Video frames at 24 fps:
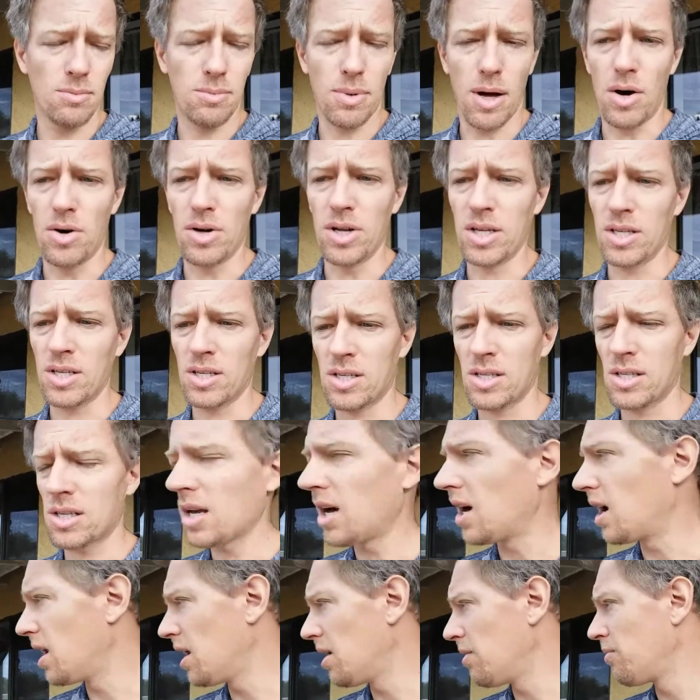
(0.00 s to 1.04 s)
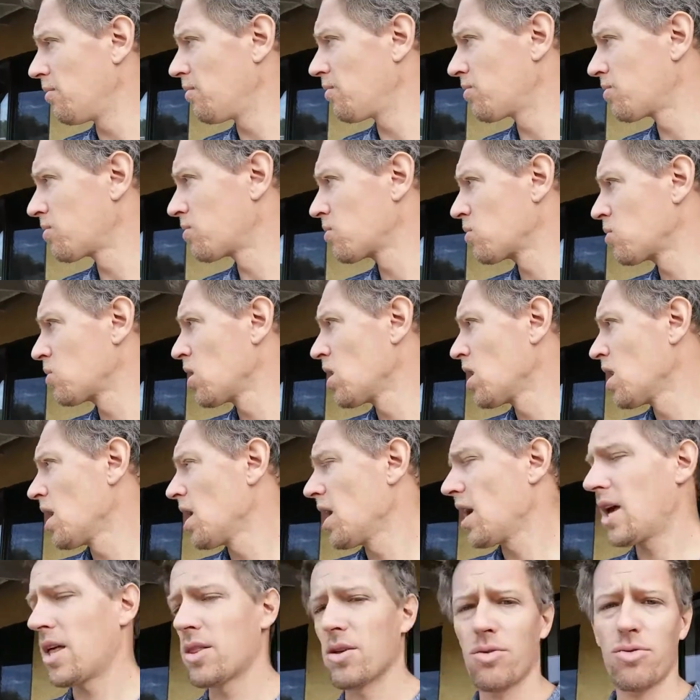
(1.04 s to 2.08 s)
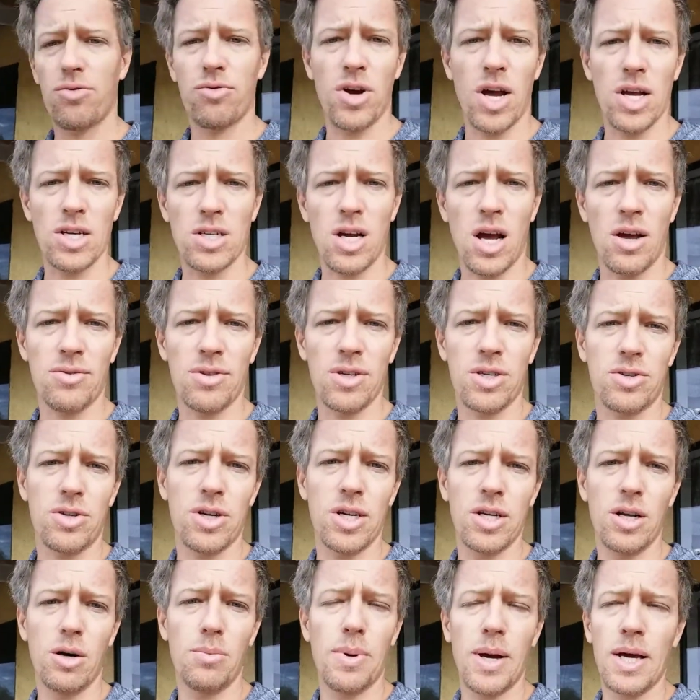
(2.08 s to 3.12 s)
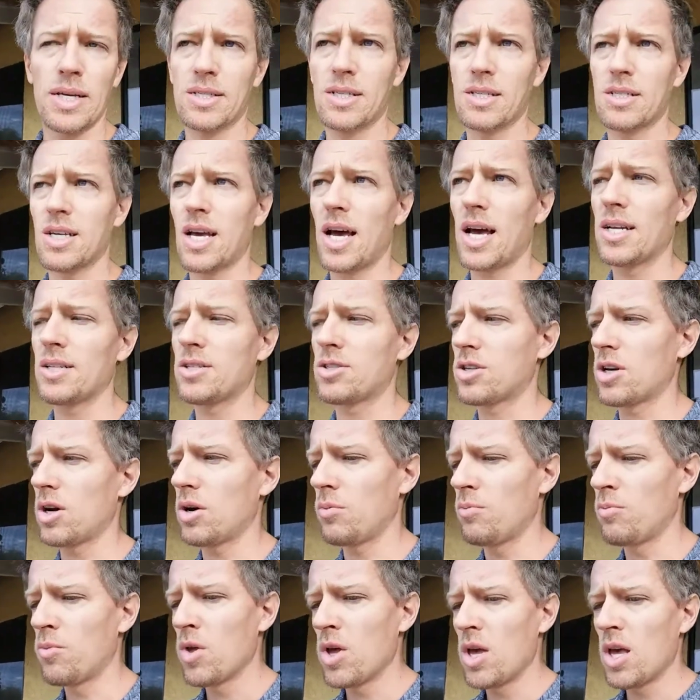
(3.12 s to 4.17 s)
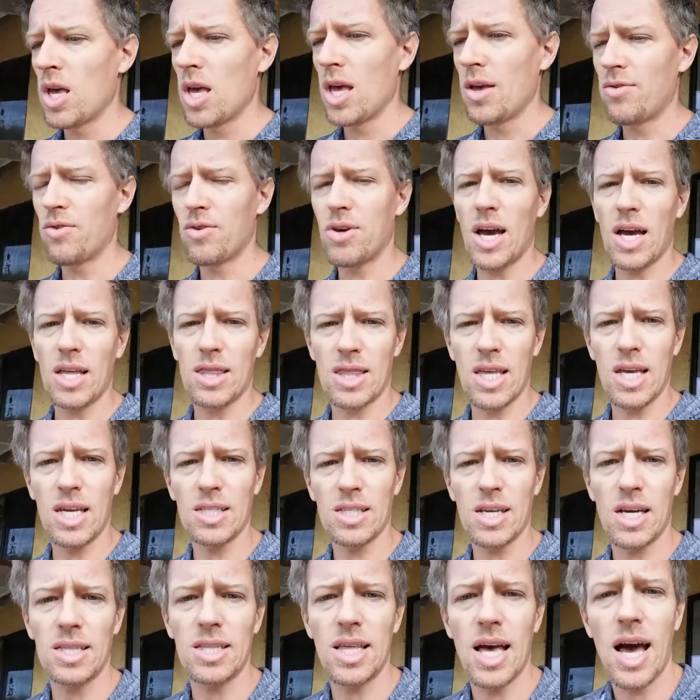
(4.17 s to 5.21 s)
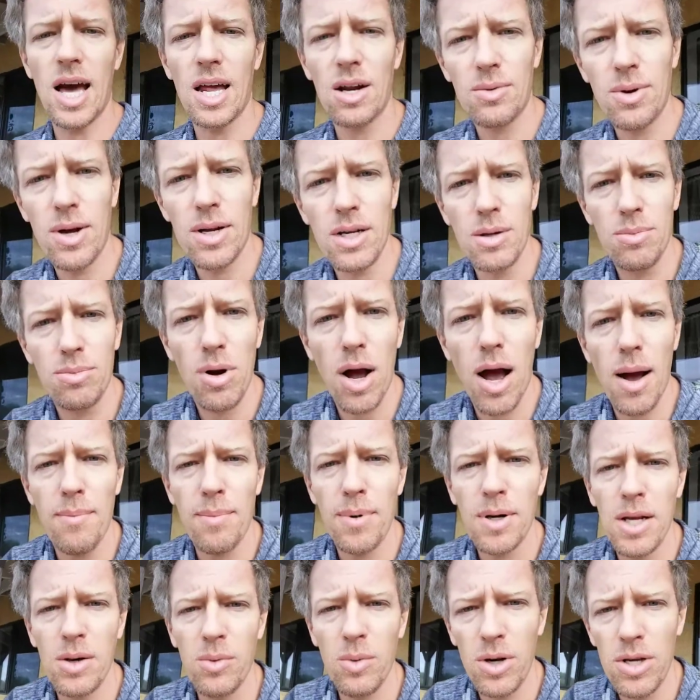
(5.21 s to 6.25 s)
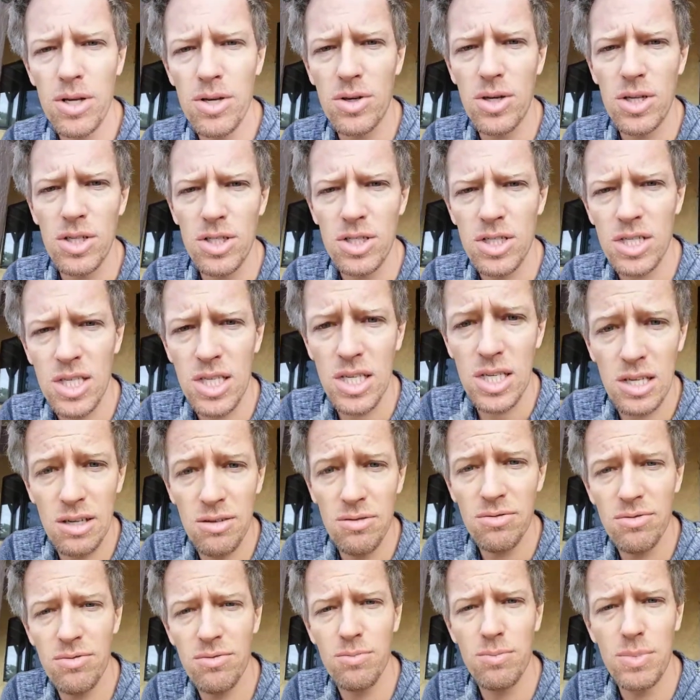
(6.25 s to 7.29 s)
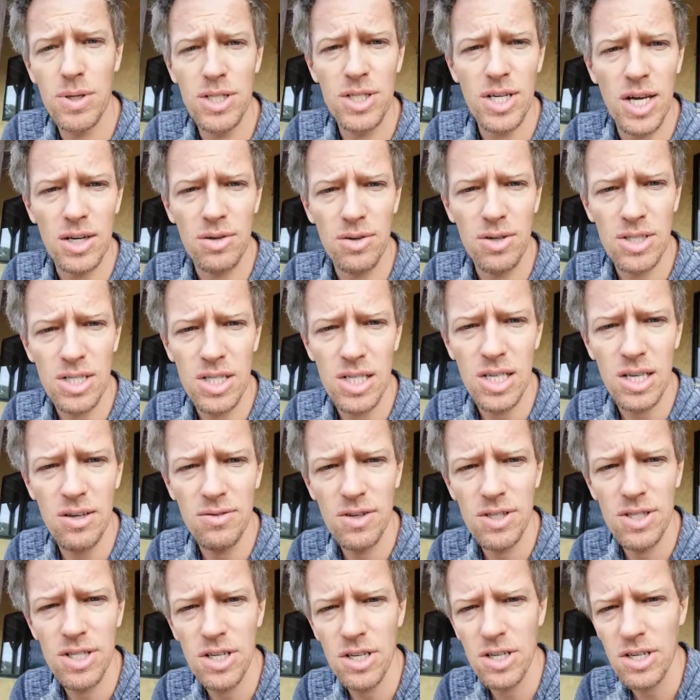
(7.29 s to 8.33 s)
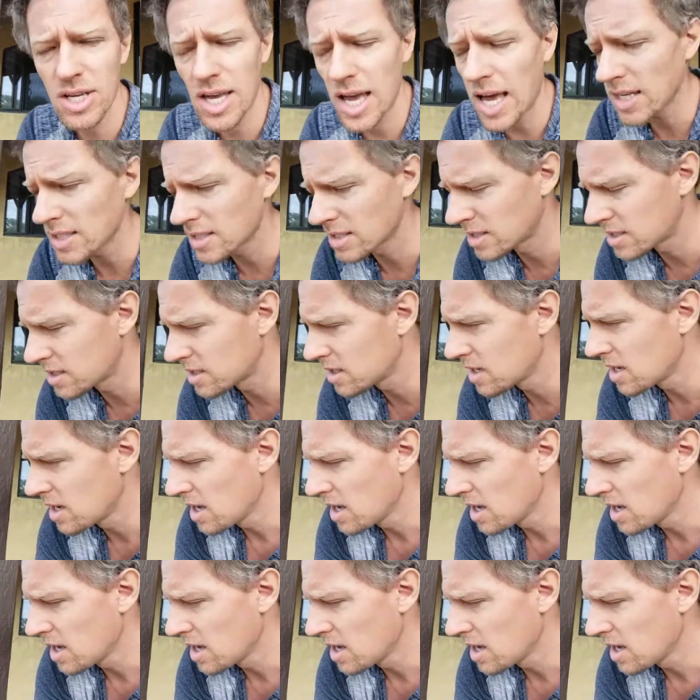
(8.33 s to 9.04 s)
bonus. And they're fresh off the tree, no pesticides. So if you got things like that around your property where you can just be generous and give it to your guests,